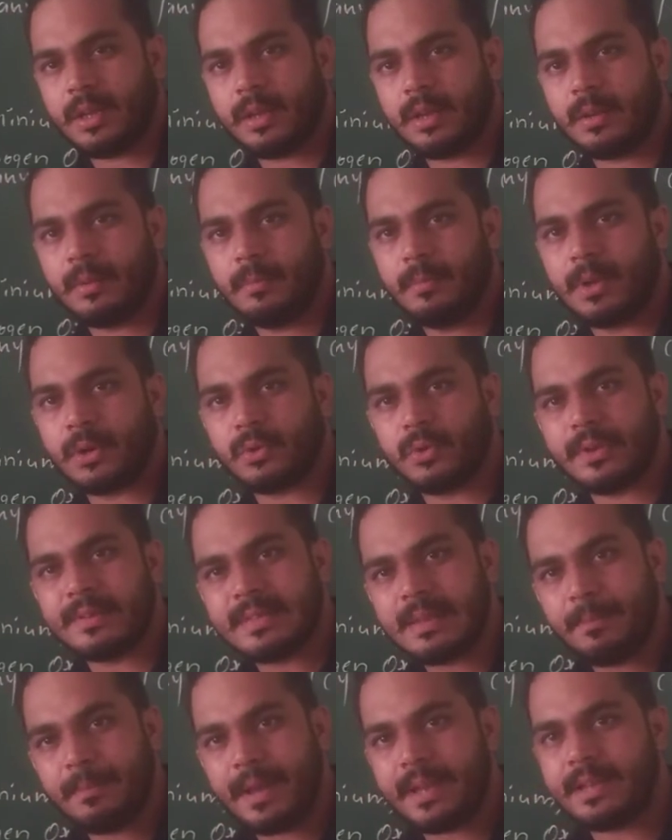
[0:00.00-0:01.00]
Mercury is
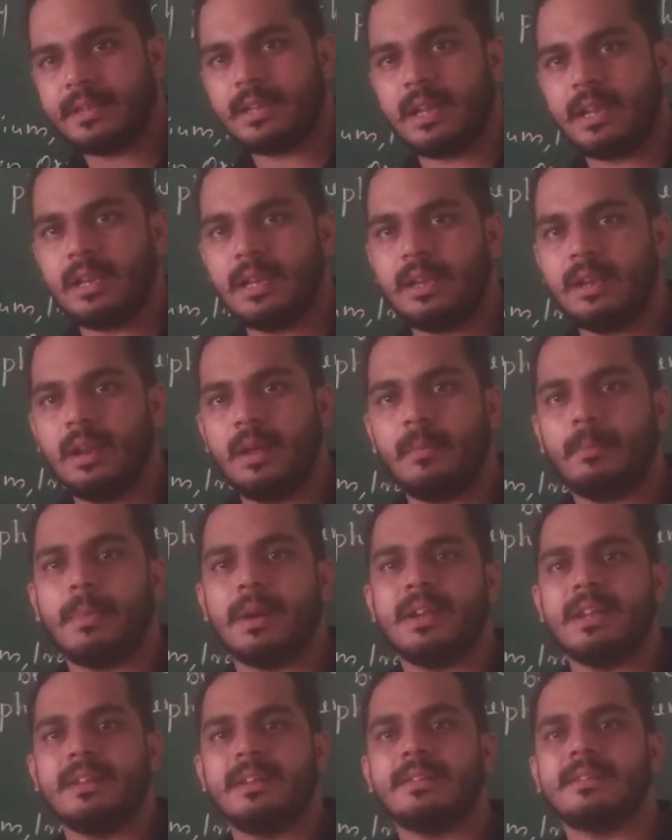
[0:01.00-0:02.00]
a metal,
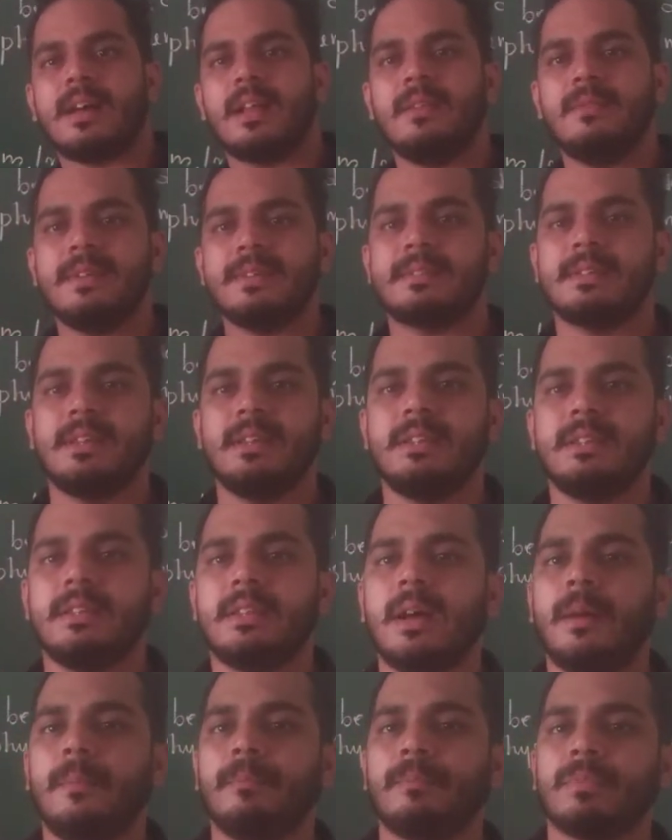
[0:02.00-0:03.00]
but it is always in the